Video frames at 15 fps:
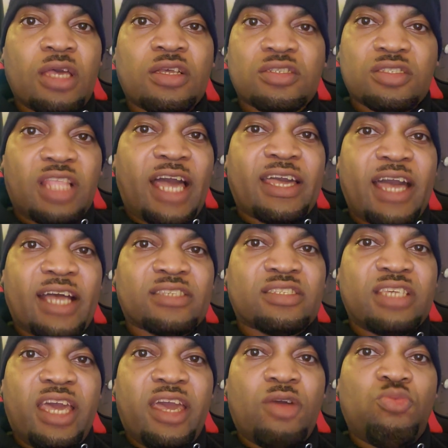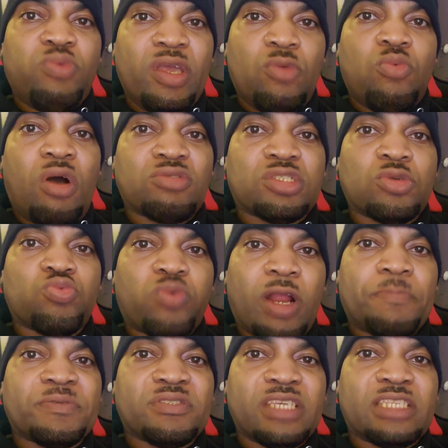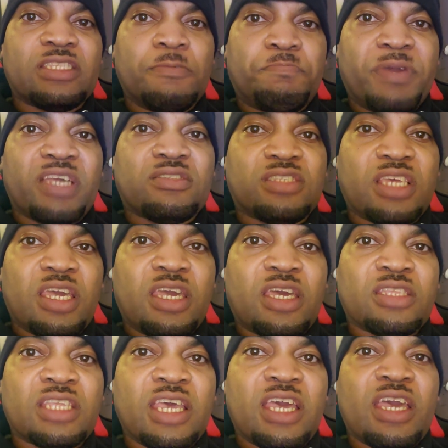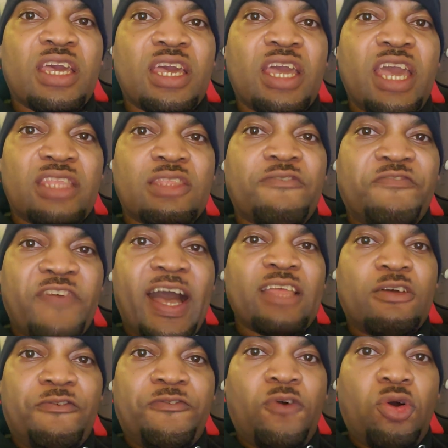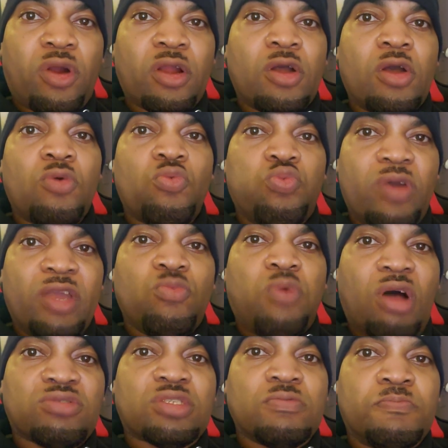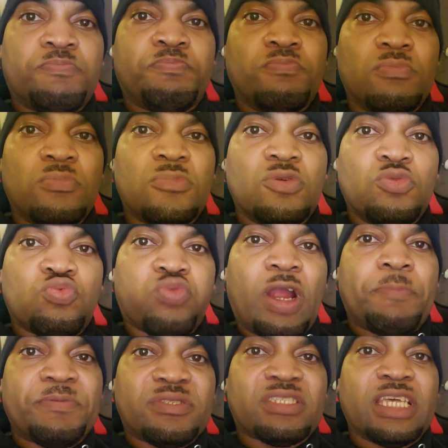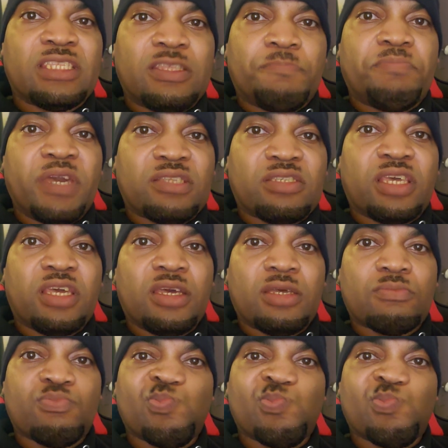Because like I said, we want to represent the Big Ten in the Final Four. We want to represent the Big Ten